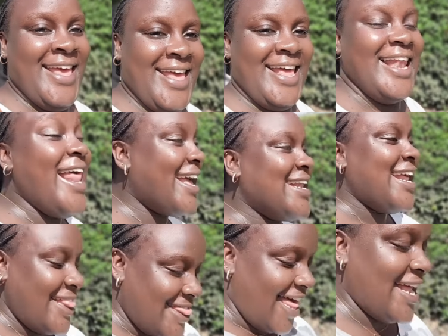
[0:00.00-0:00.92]
Like
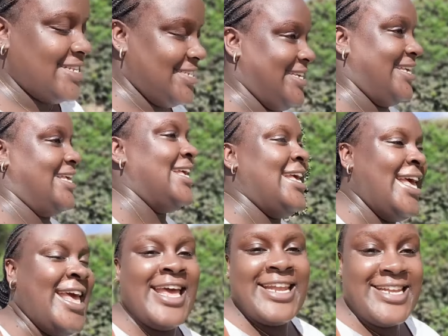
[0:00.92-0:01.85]
9:30.
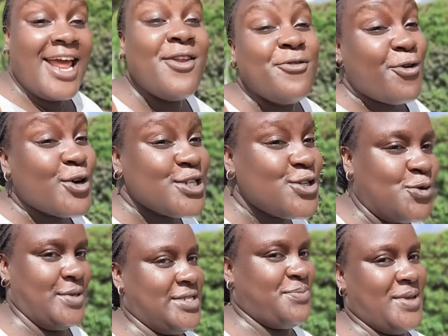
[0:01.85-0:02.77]
9:40 to
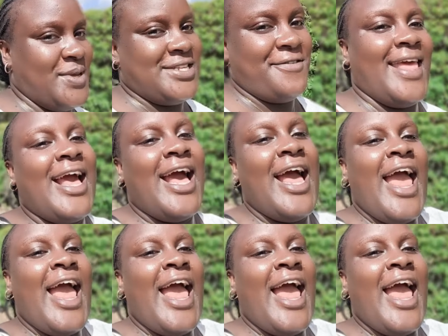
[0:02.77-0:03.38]
be specific.